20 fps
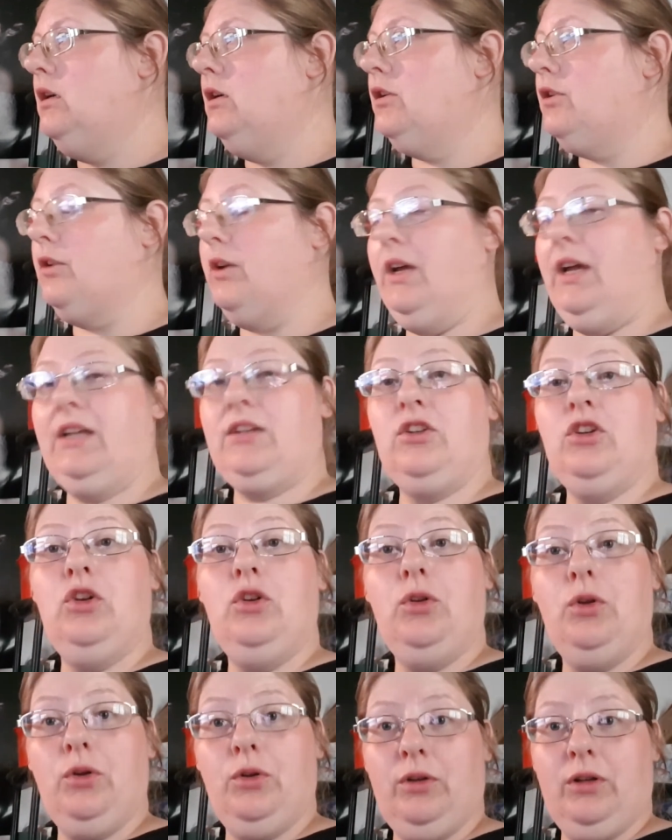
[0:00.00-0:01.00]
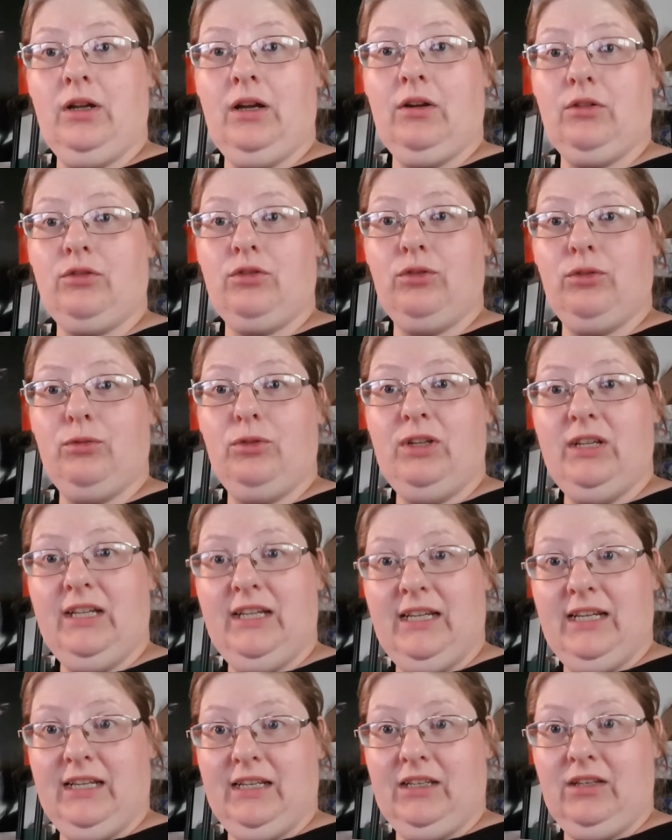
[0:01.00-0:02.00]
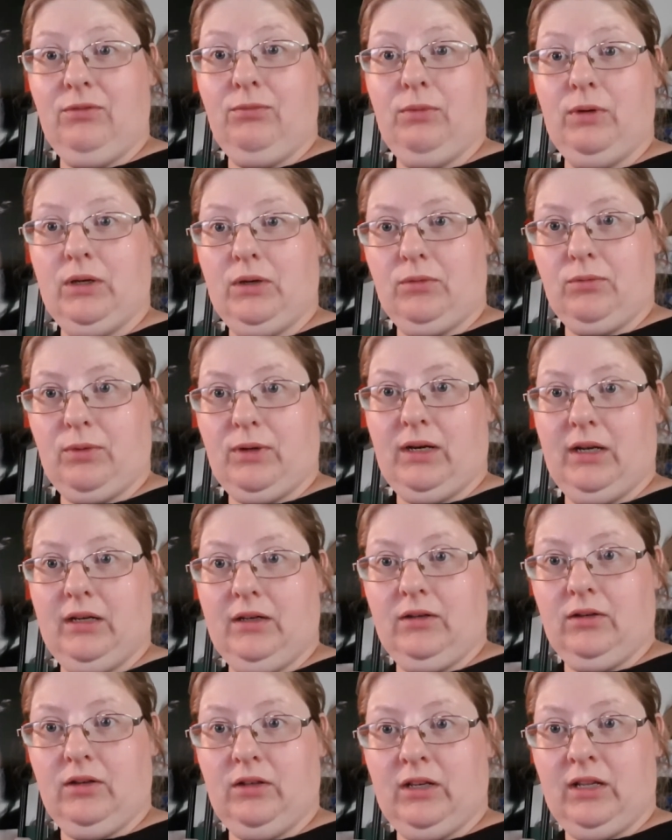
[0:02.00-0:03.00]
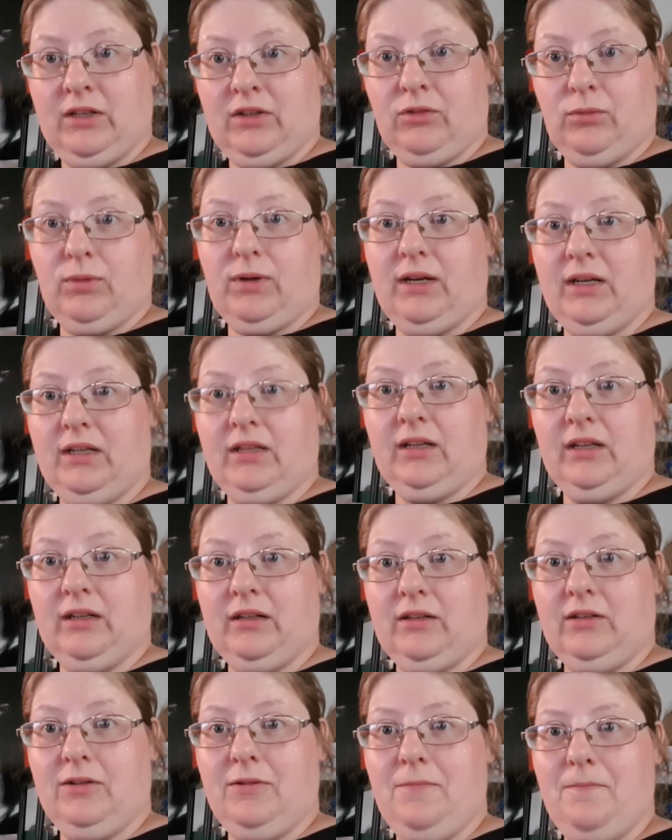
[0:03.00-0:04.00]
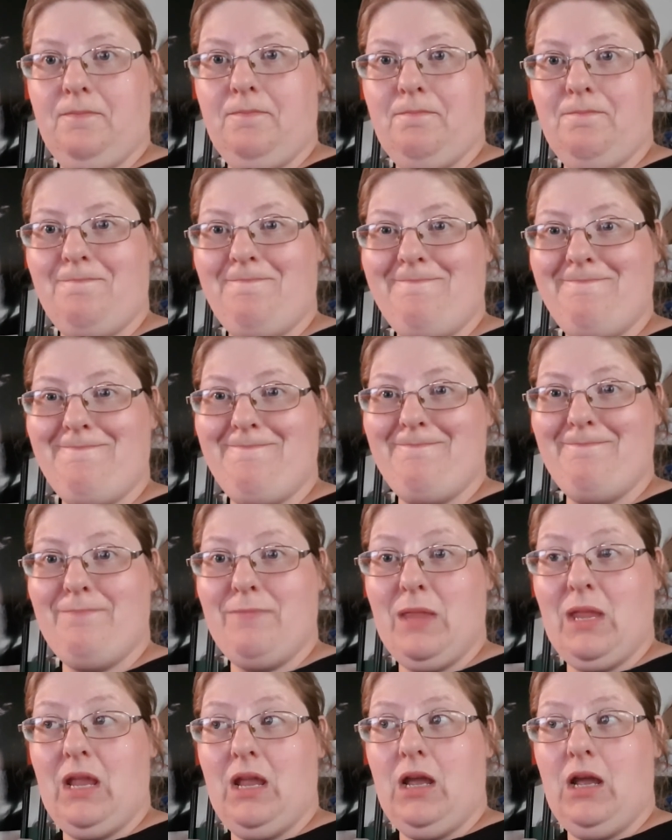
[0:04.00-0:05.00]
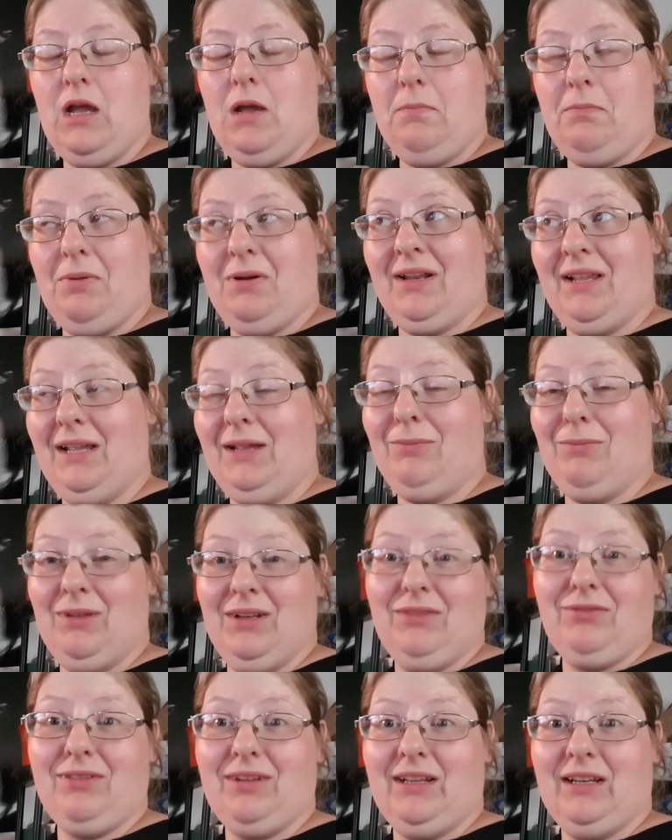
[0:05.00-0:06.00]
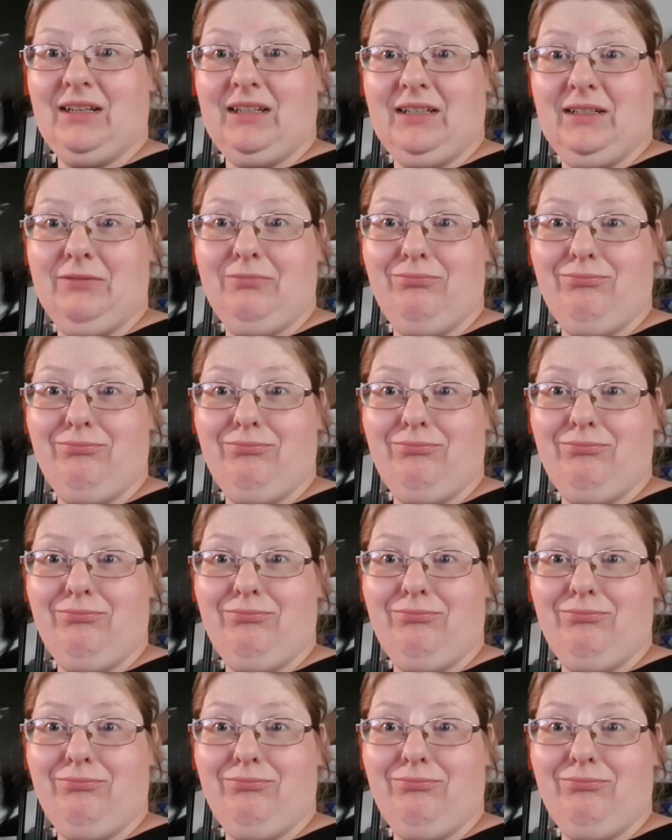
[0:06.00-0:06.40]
So I had to learn how to eat with a right. That's a right hand but I am left handed